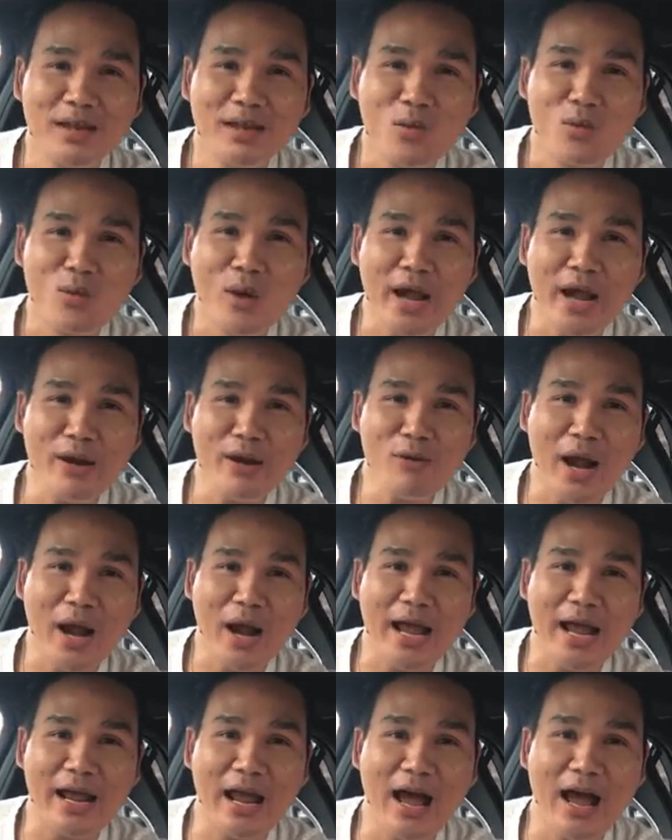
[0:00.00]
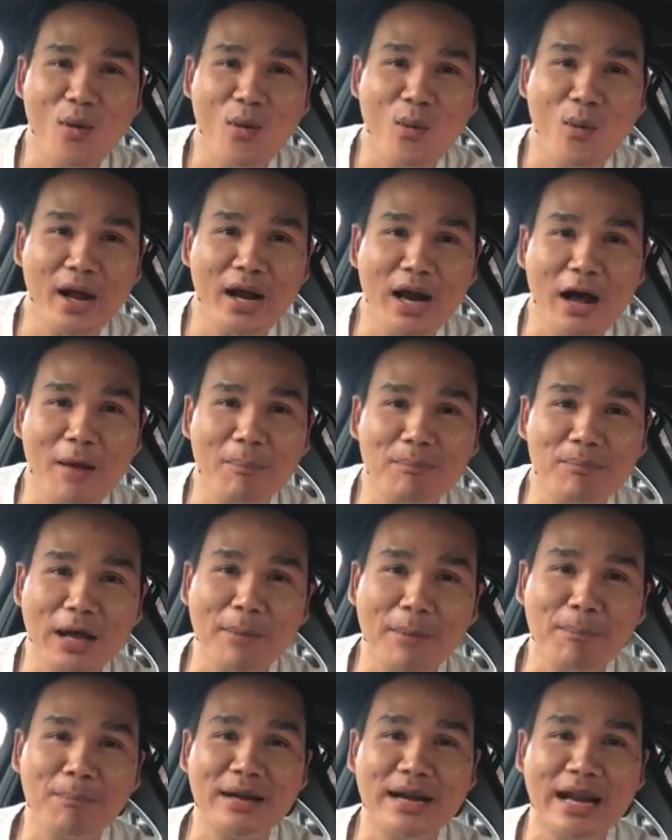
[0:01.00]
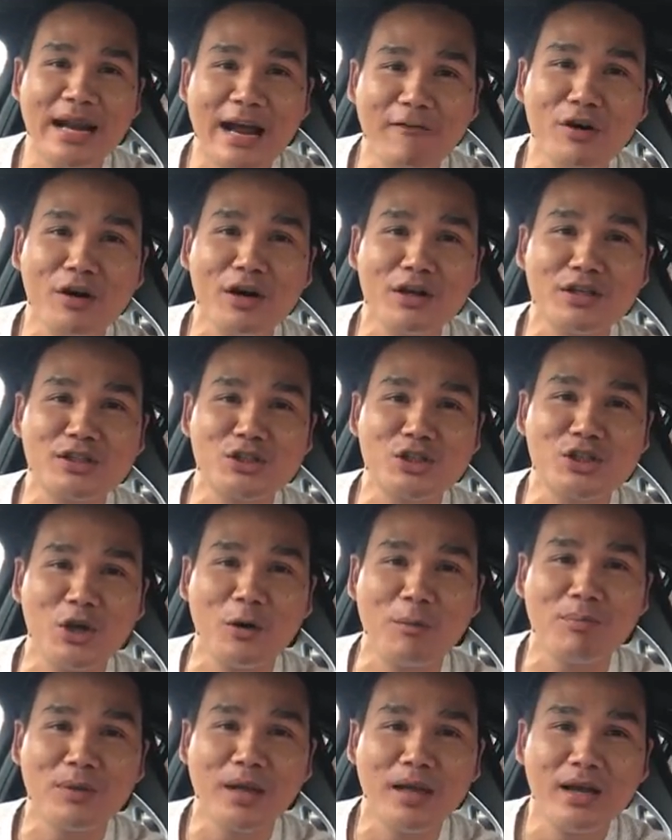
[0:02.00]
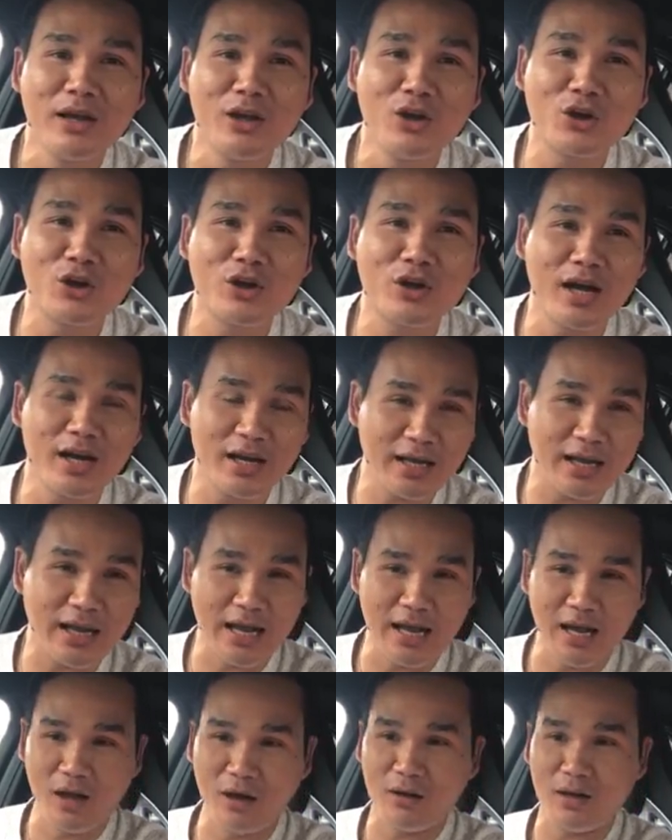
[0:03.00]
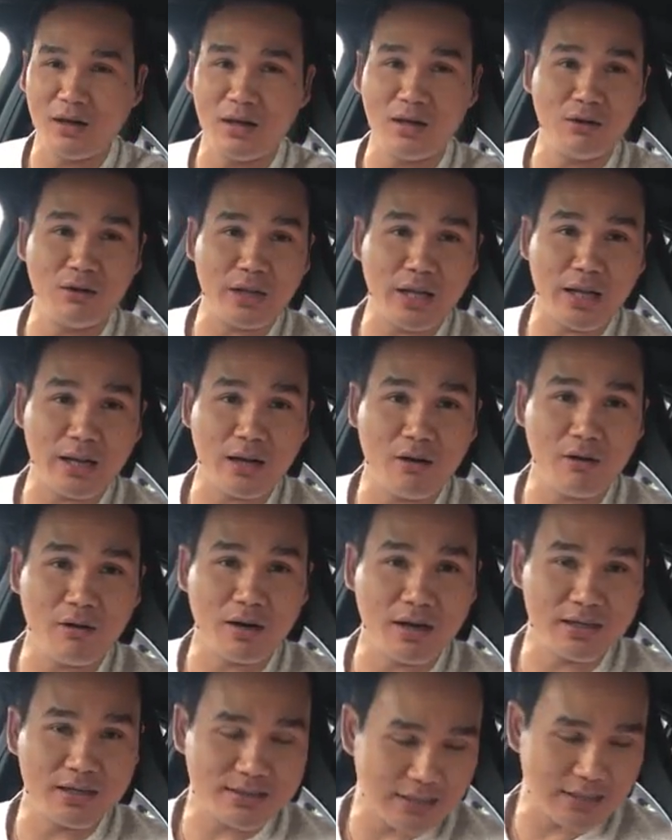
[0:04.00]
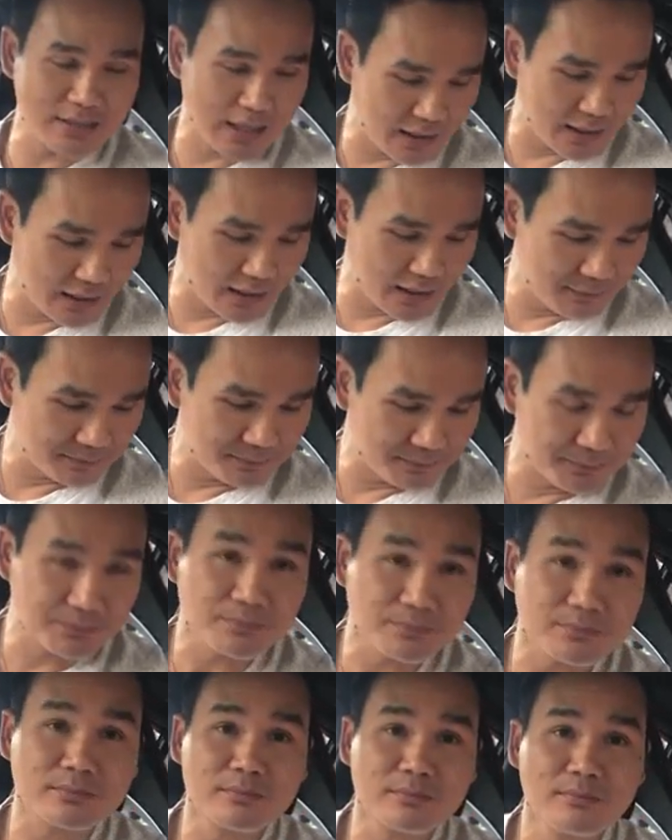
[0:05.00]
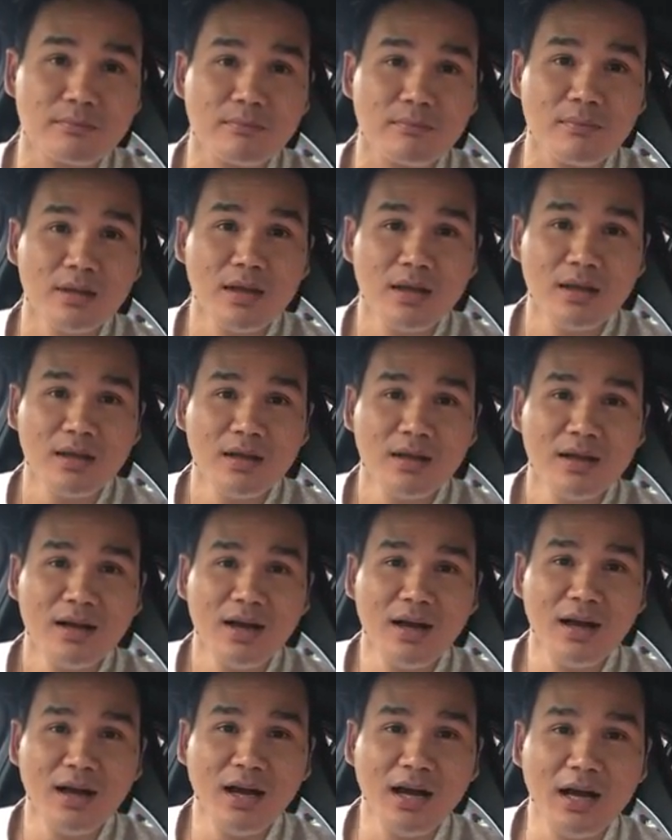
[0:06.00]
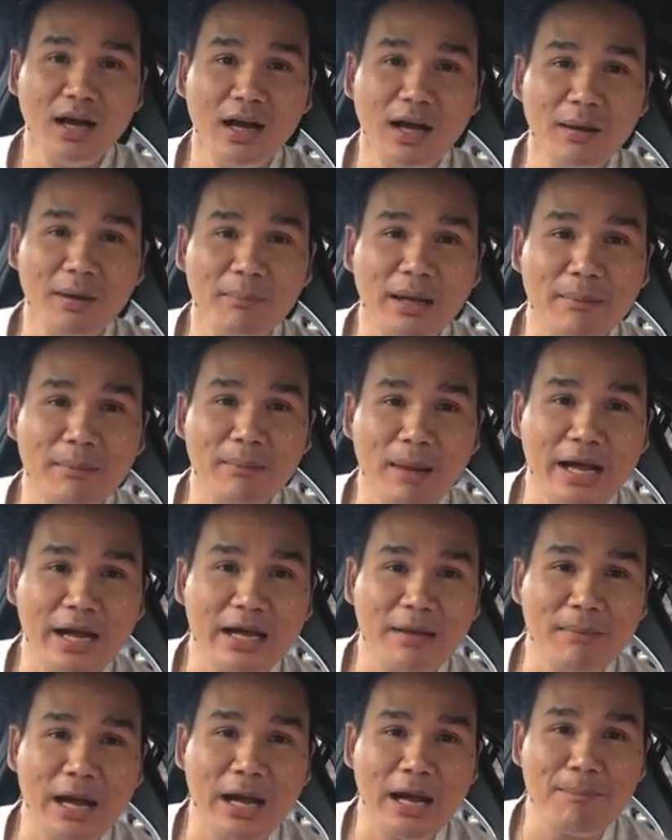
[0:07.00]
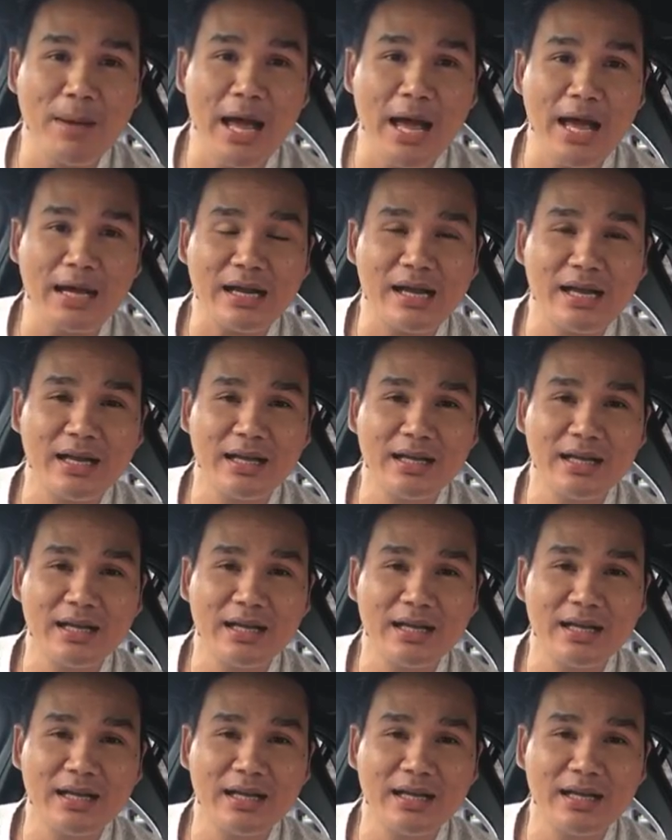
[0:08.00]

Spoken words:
Ray, what up? Yep, never assume. You're cutting out. Okay, hold on a second. Am I back?